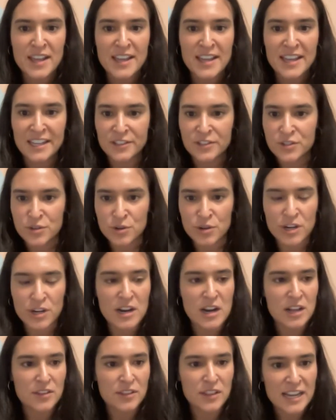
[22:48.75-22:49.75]
in-store or
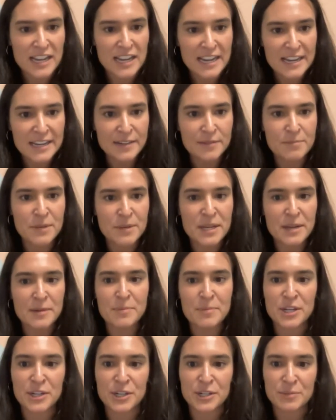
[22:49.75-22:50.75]
online, be it
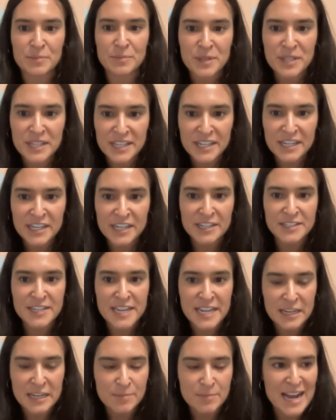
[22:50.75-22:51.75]
peer-to-peer,
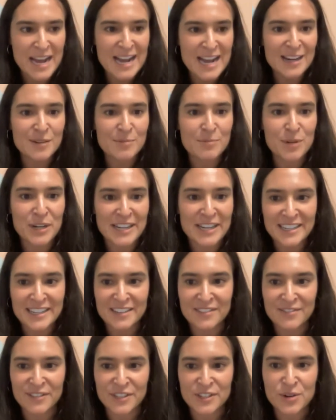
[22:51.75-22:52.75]
take back, brand
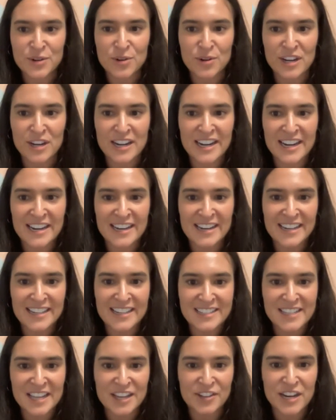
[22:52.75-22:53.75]
inventory,
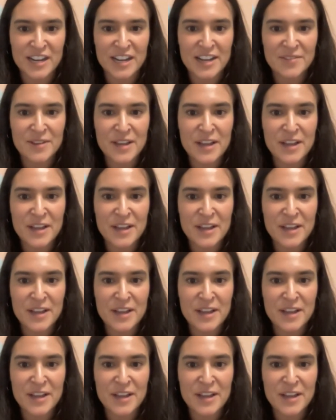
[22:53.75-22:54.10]
etc.